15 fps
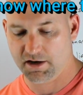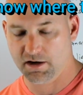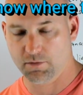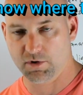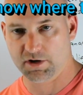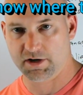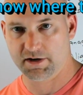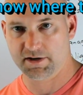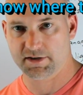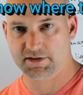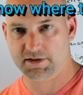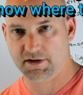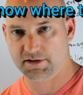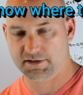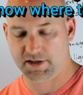And we're going to
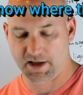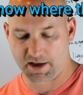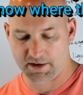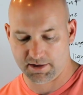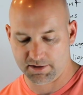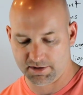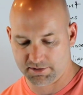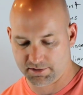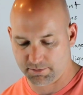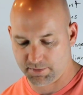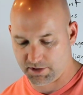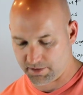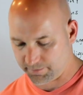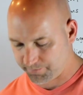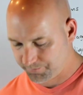discuss that in just a
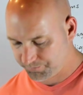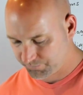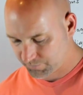minute.